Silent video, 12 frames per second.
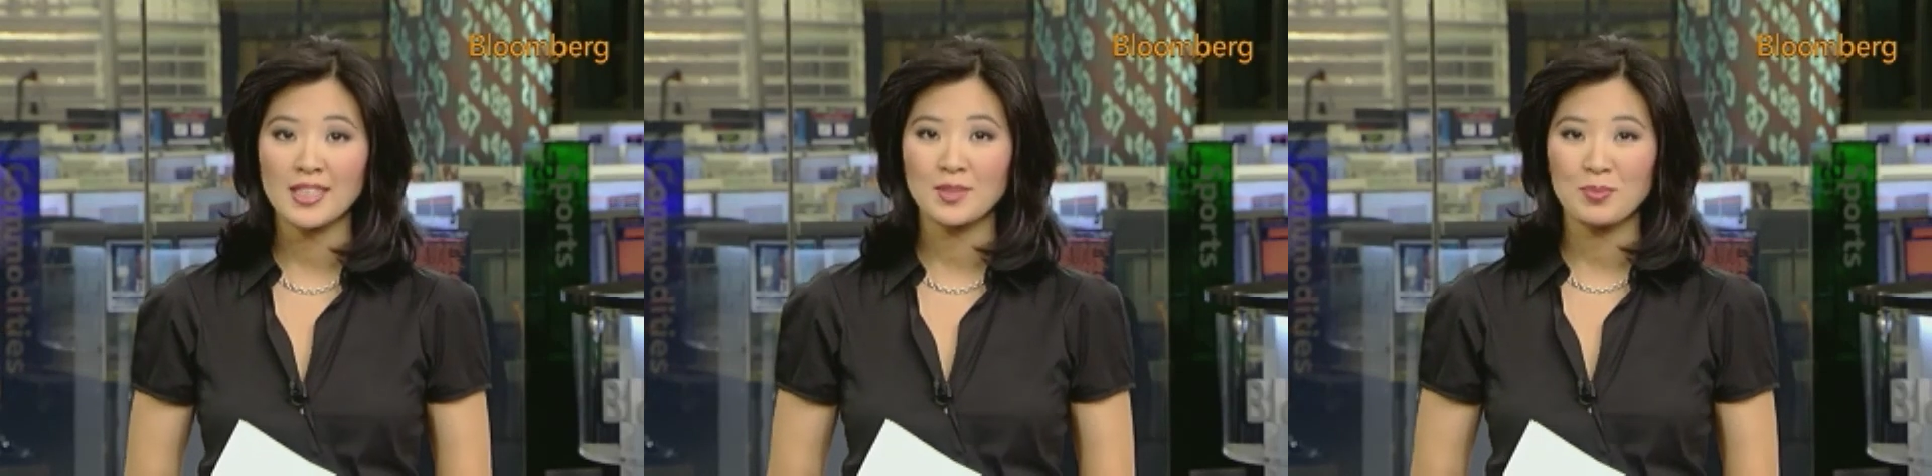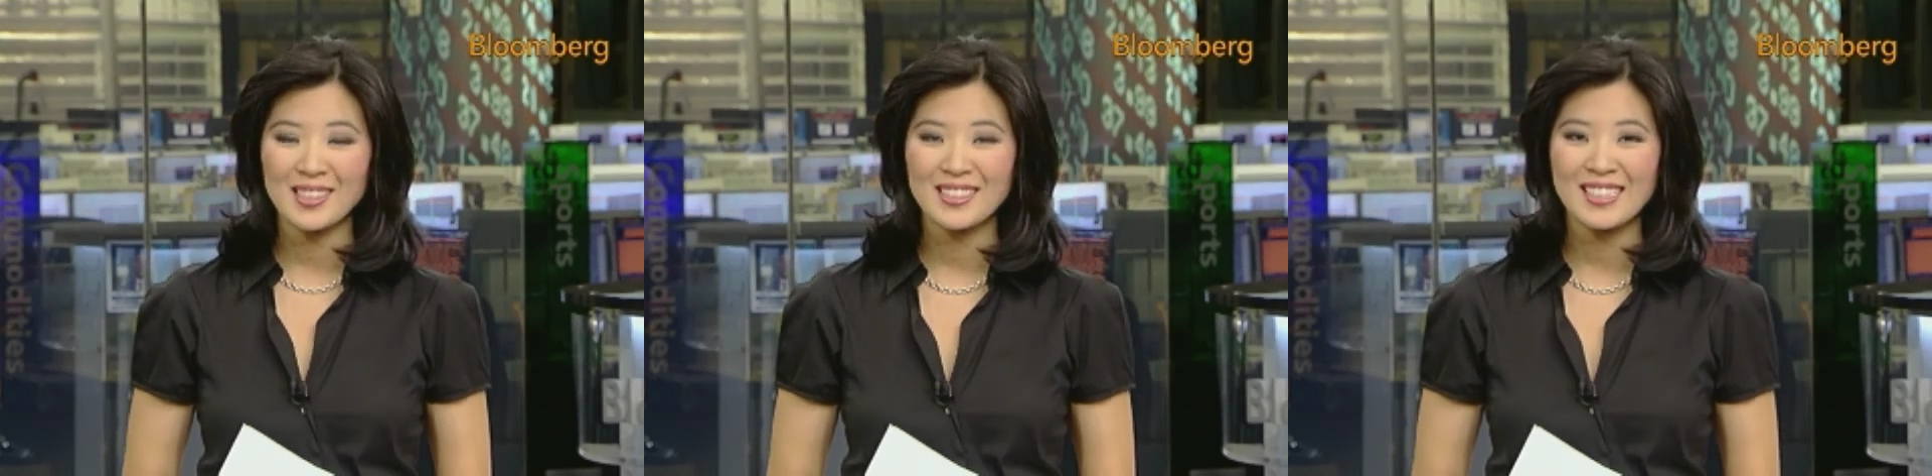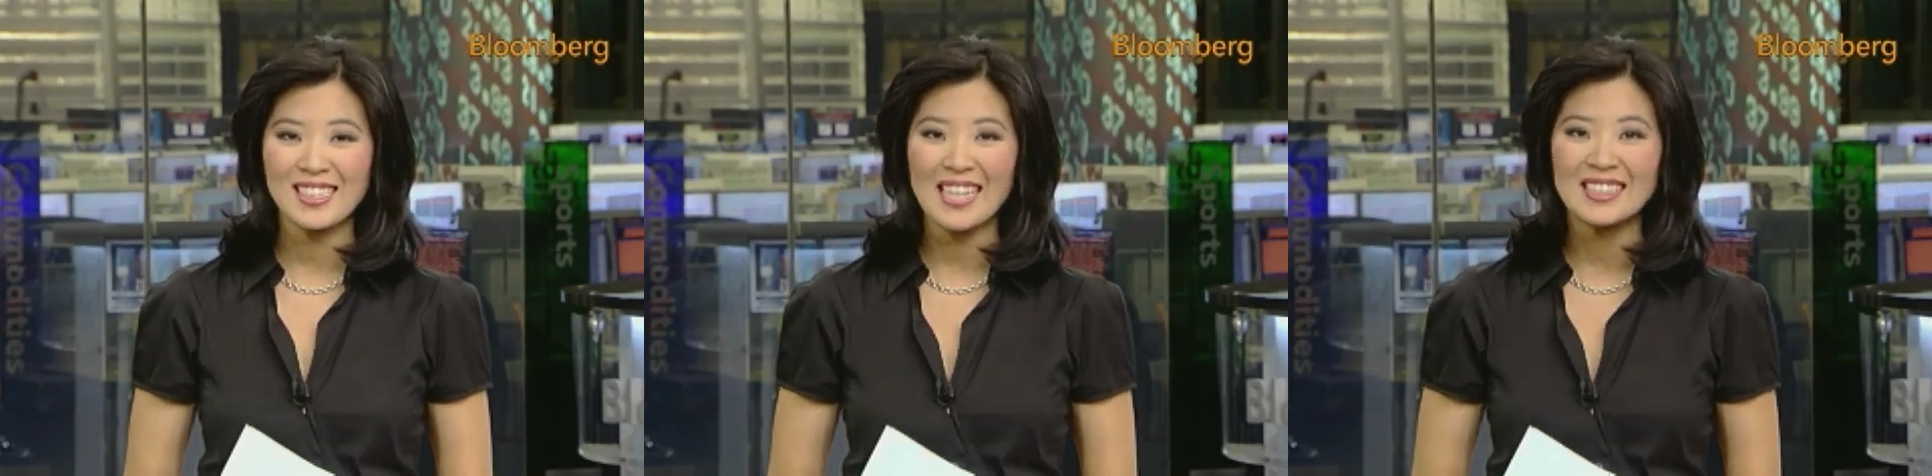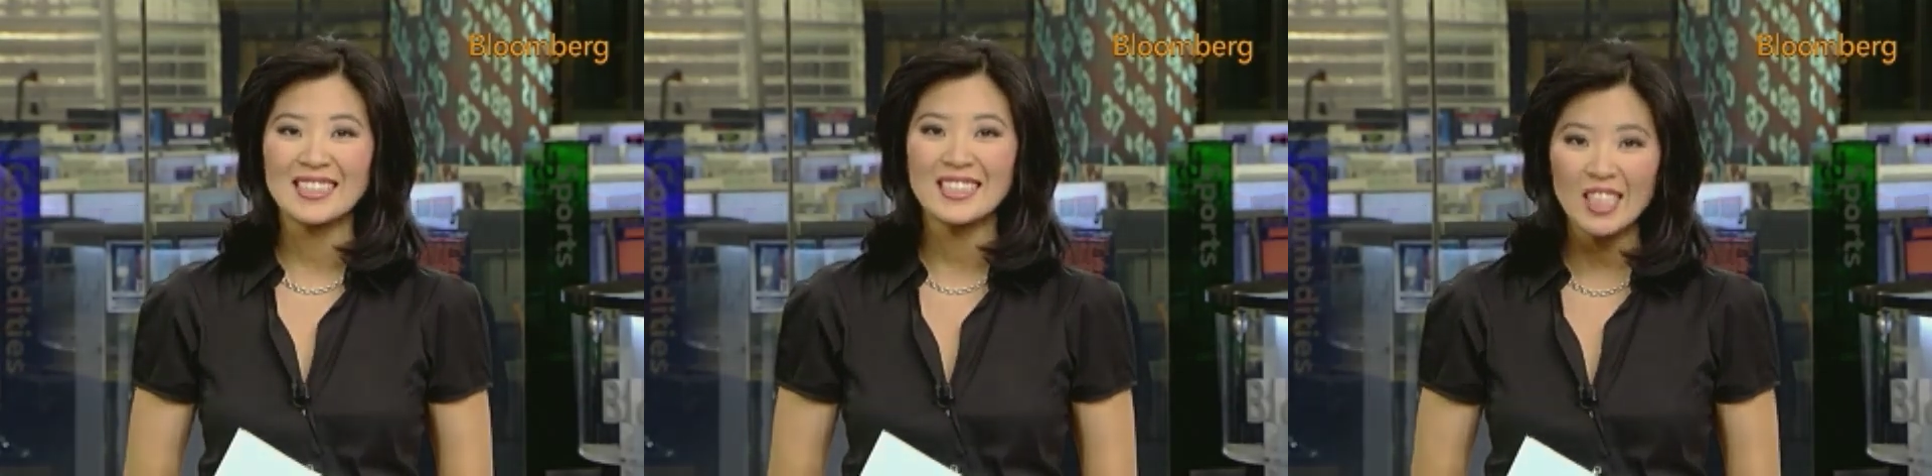He is president
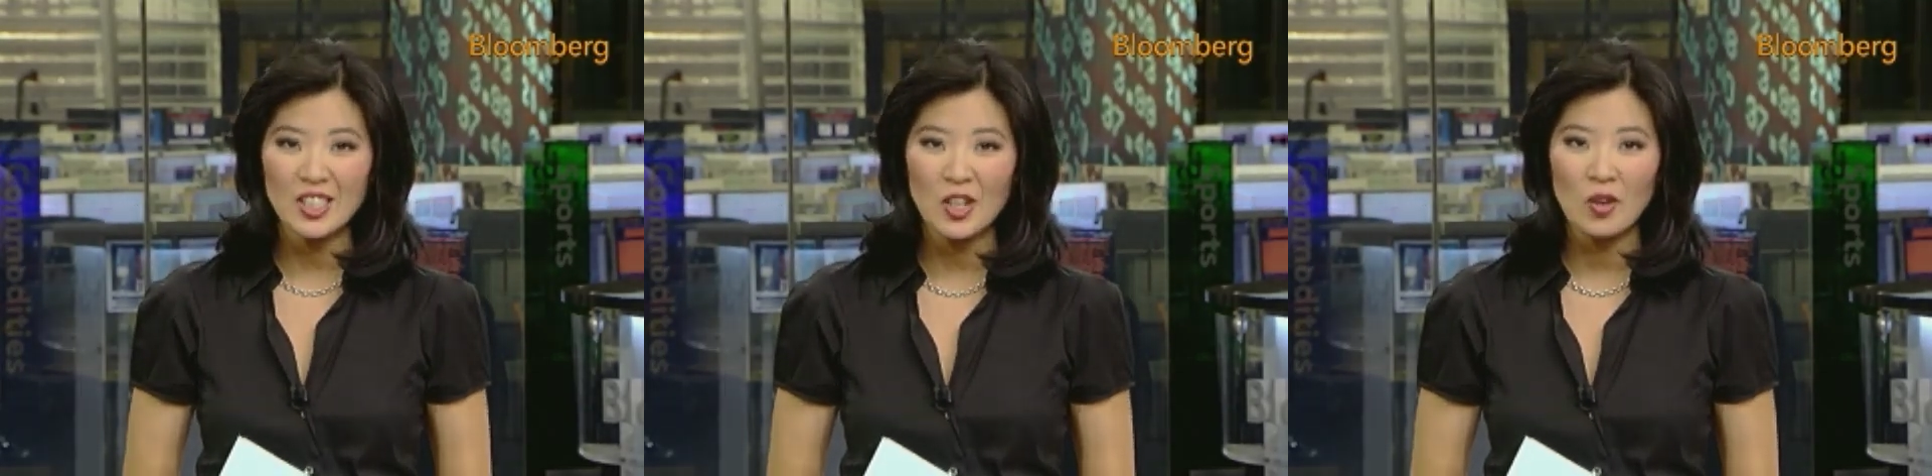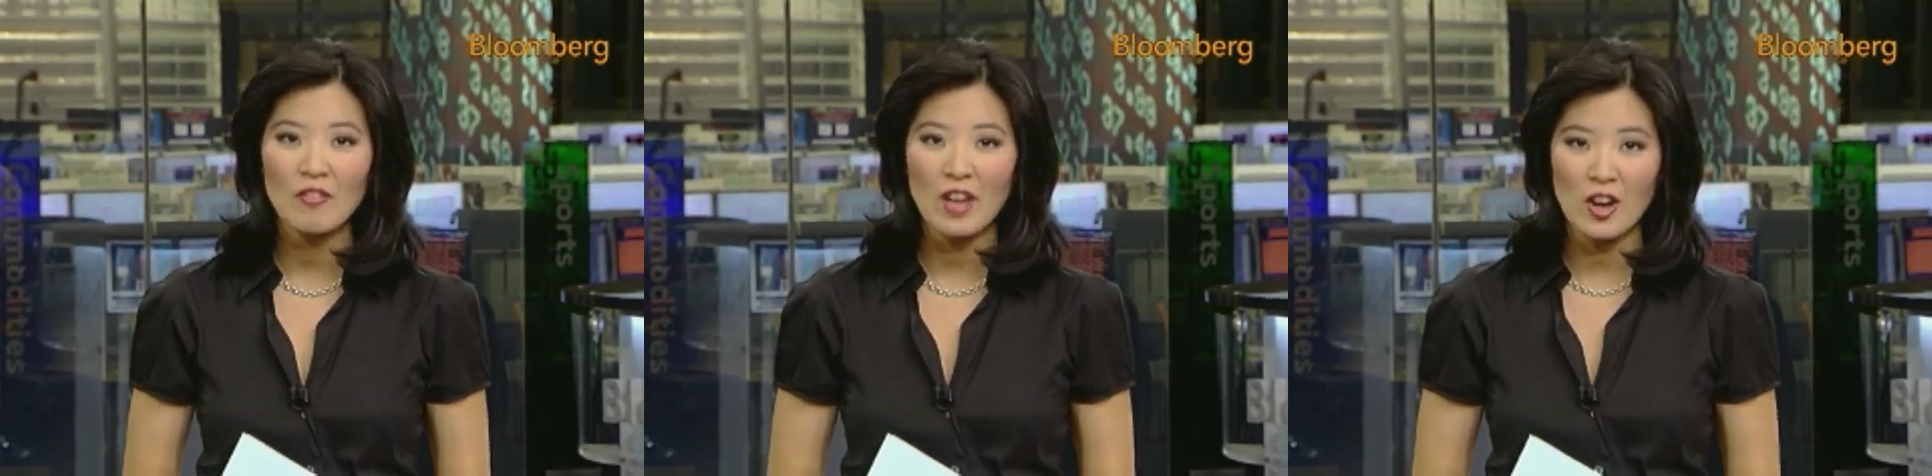and C E O of